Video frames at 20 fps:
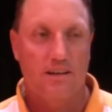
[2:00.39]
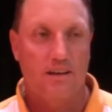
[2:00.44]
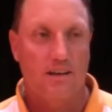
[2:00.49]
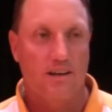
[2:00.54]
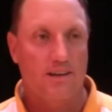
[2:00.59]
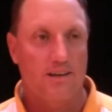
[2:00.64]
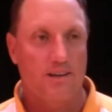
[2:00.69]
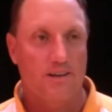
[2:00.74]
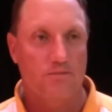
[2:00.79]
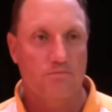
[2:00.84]

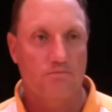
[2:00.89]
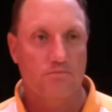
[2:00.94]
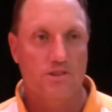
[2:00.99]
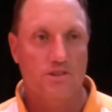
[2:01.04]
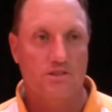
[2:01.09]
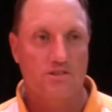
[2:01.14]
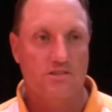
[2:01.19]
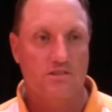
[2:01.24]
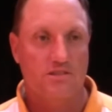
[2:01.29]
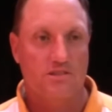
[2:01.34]
um,
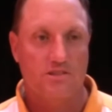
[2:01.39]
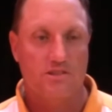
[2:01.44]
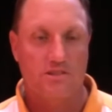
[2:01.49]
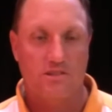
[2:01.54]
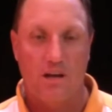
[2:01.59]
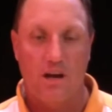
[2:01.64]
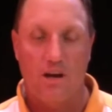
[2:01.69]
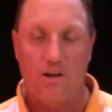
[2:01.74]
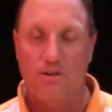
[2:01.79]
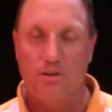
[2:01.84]
just just
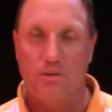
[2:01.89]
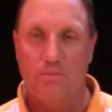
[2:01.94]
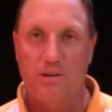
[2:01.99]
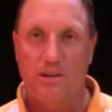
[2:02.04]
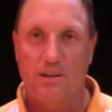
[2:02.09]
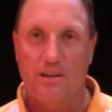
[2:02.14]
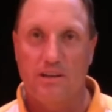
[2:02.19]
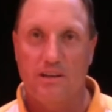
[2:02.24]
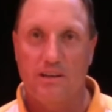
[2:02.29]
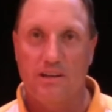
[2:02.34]
an honor to
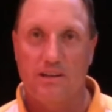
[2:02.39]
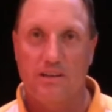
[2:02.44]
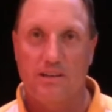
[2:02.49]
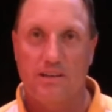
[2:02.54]
be uh,